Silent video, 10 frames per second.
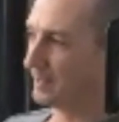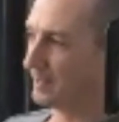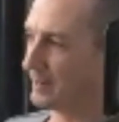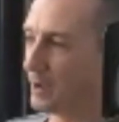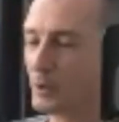
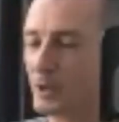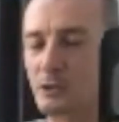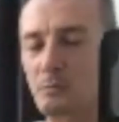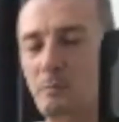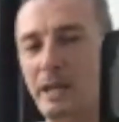And how can
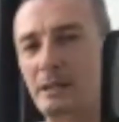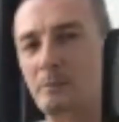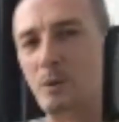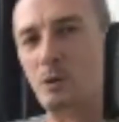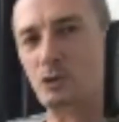you make it
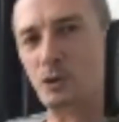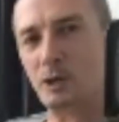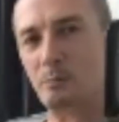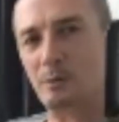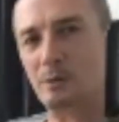more
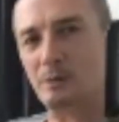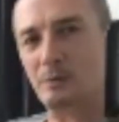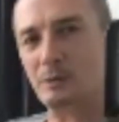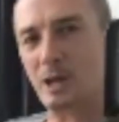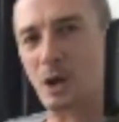enjoyable
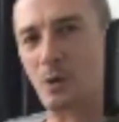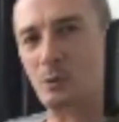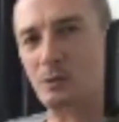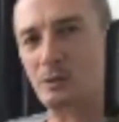without